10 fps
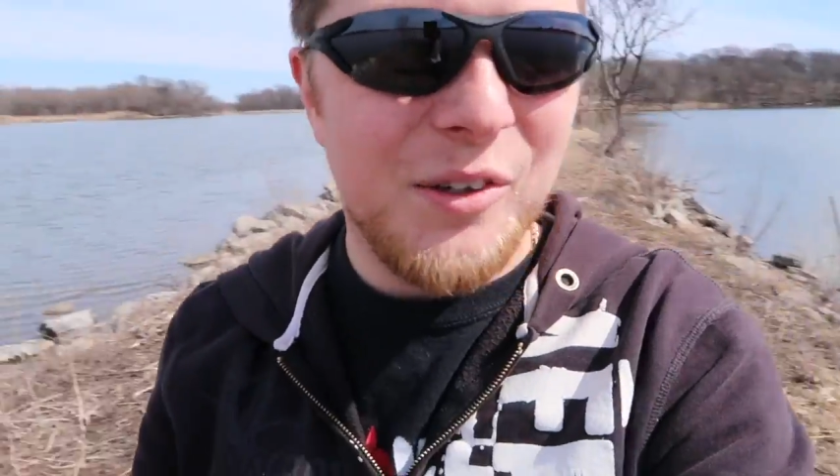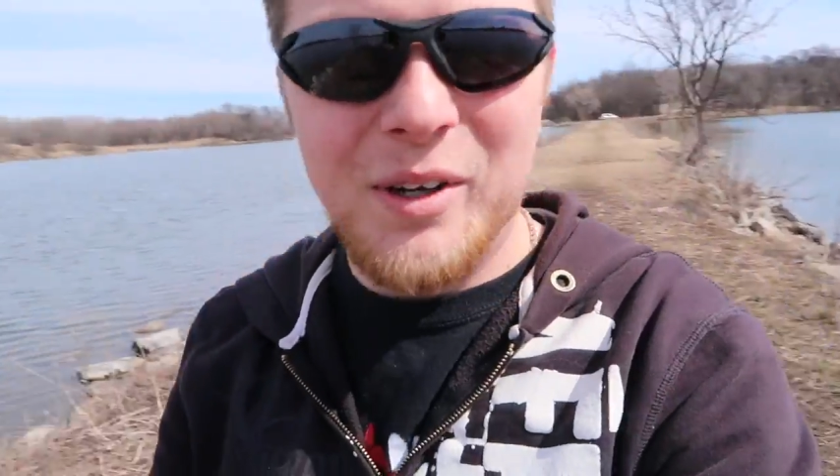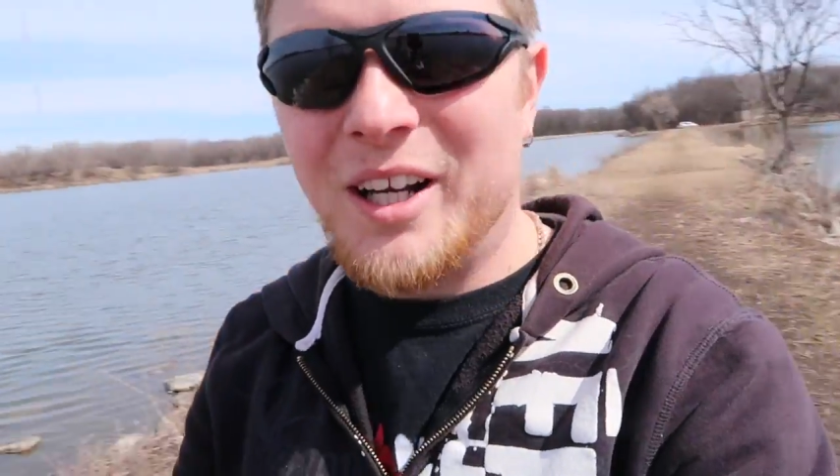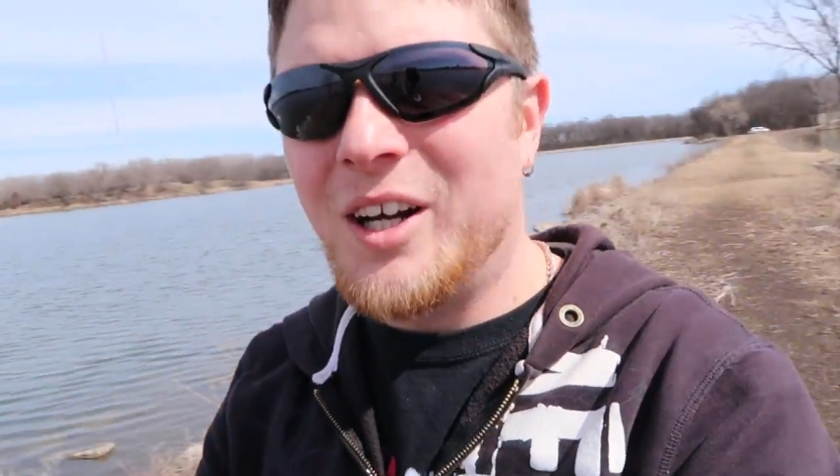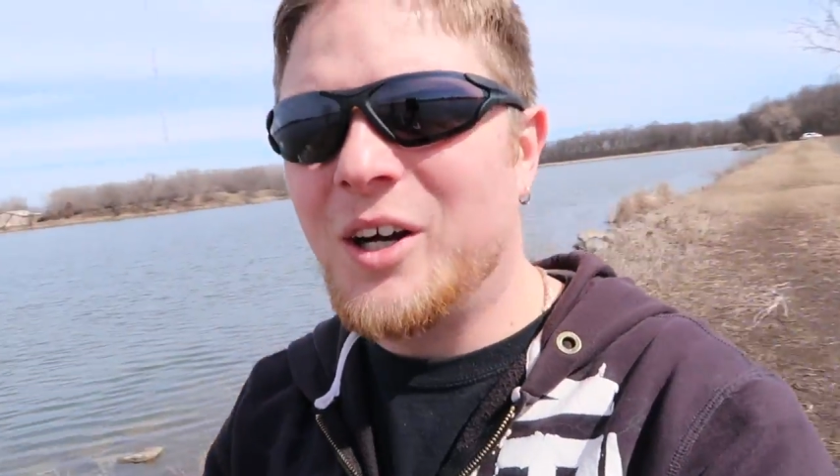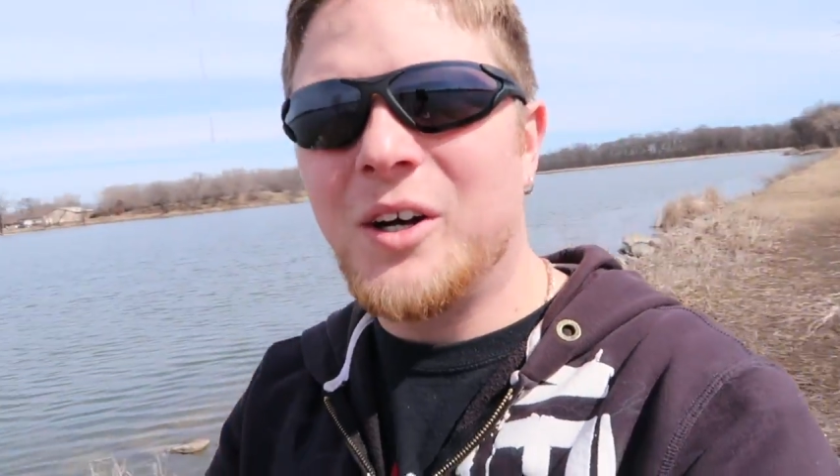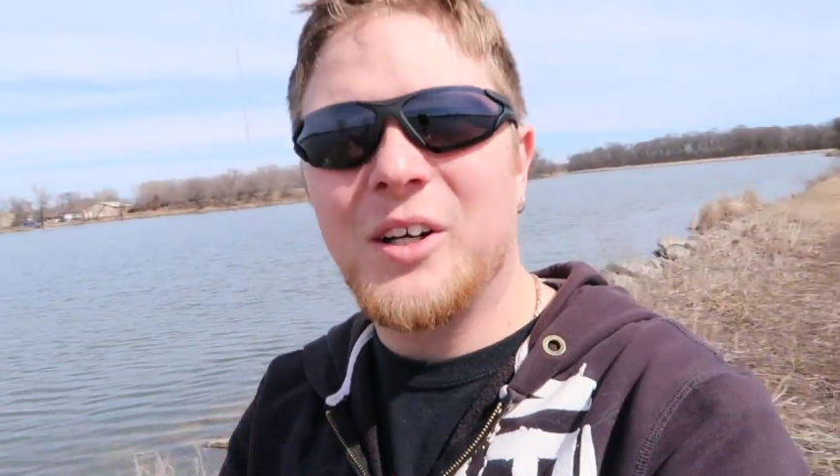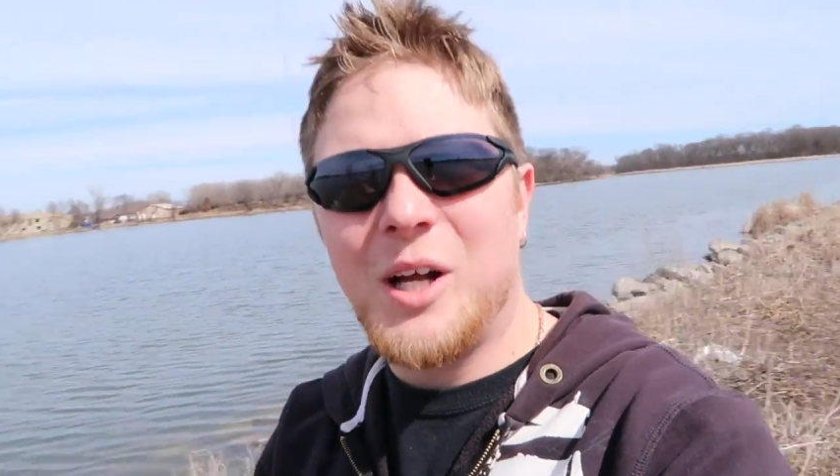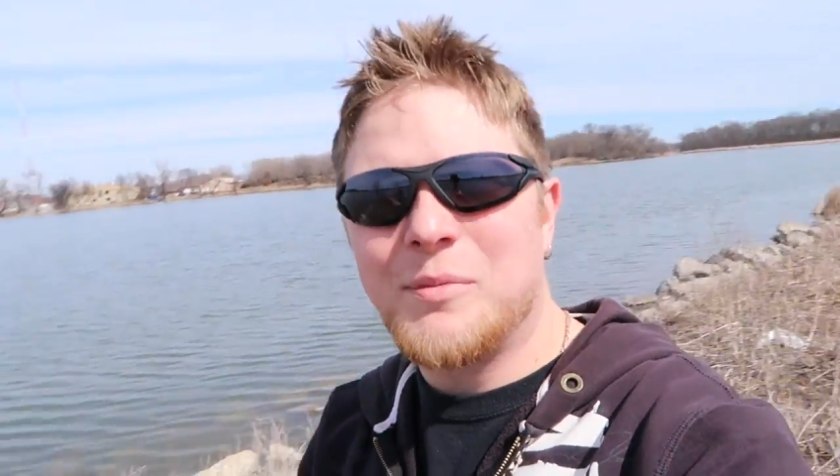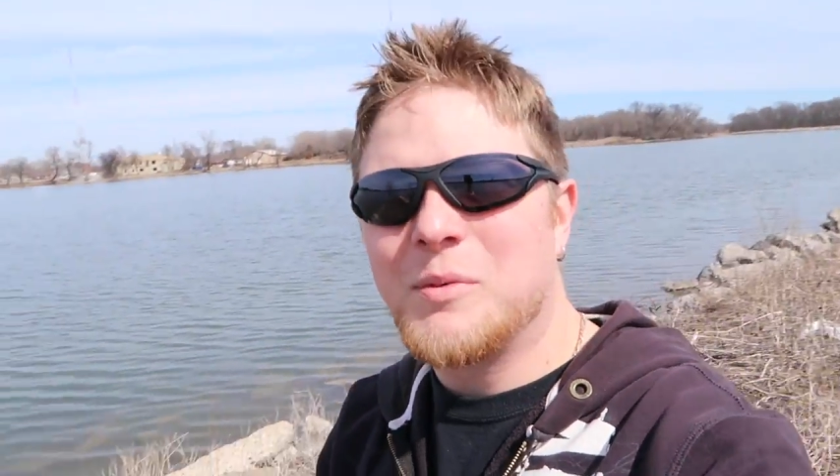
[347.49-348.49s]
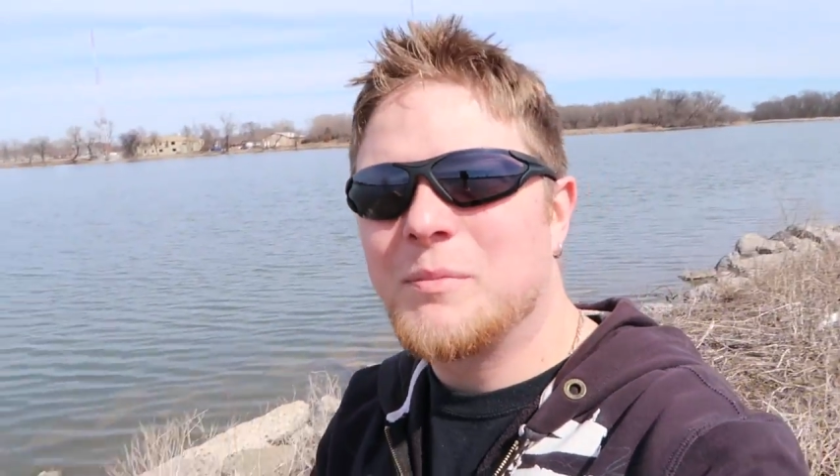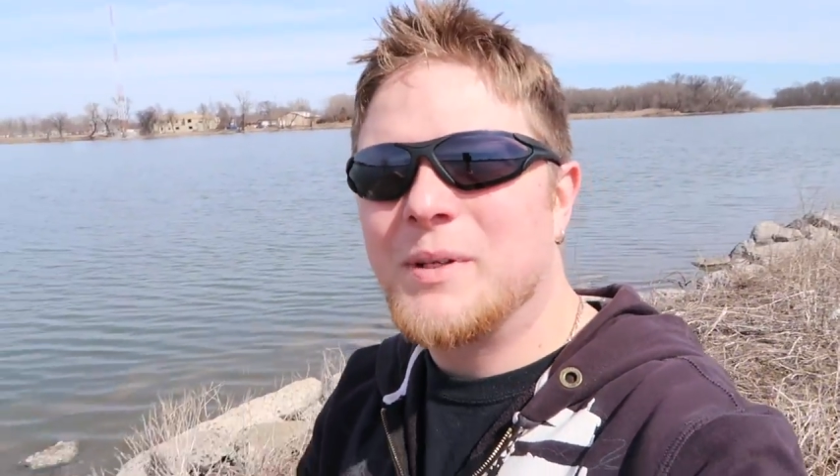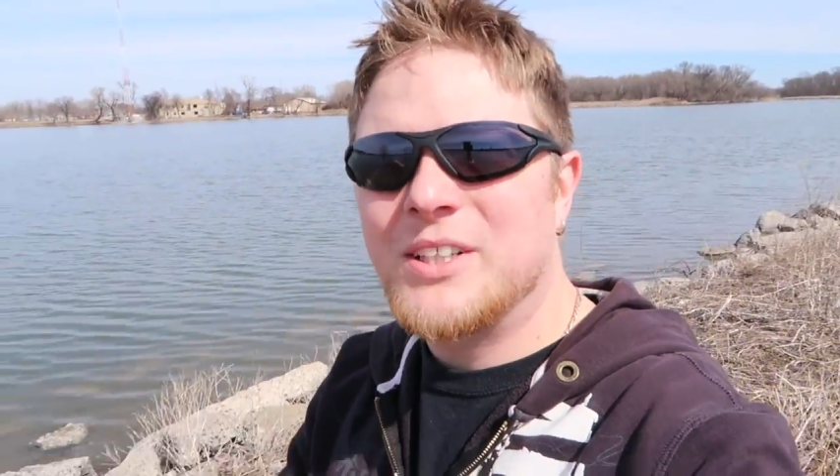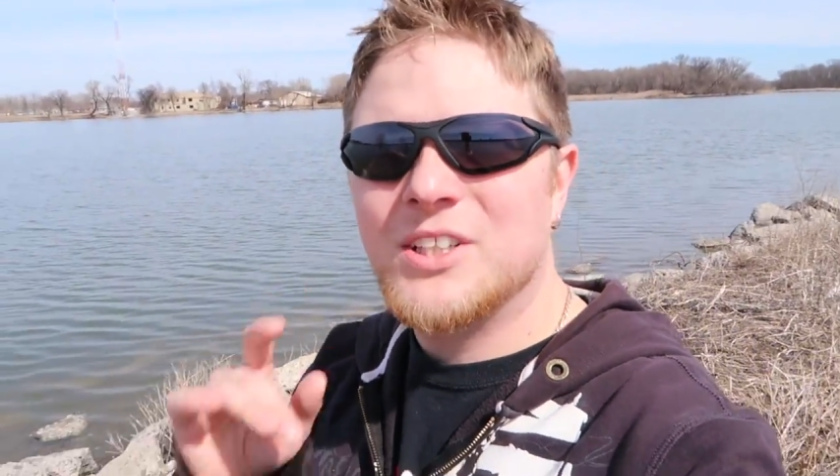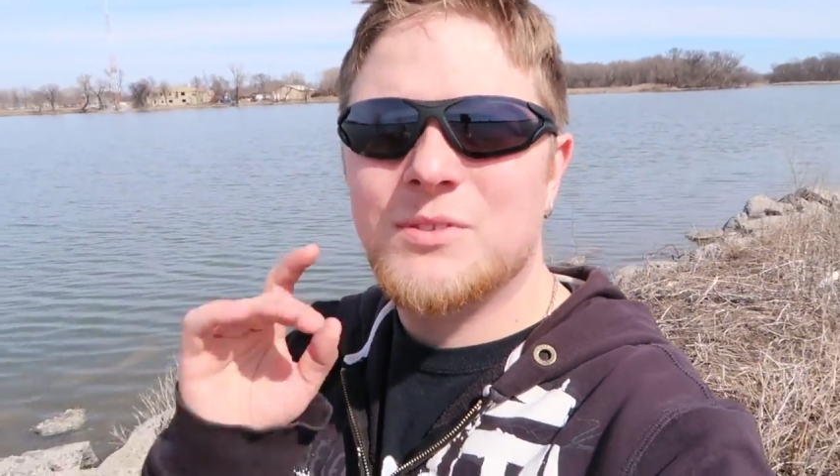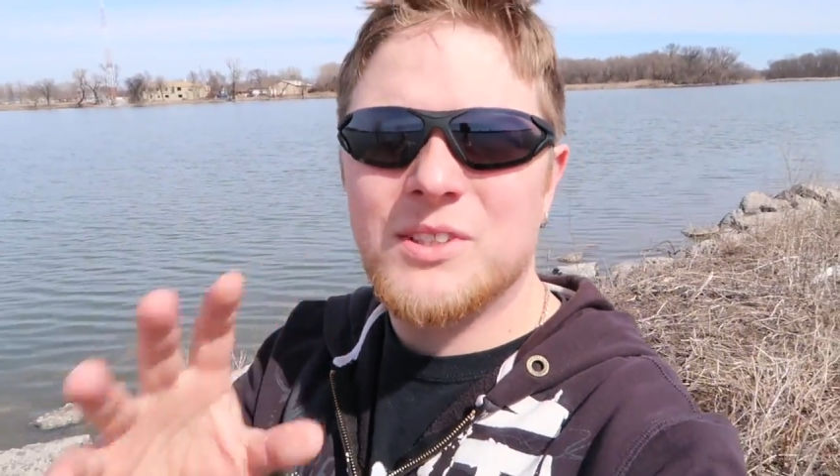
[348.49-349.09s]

you want a couple more pictures?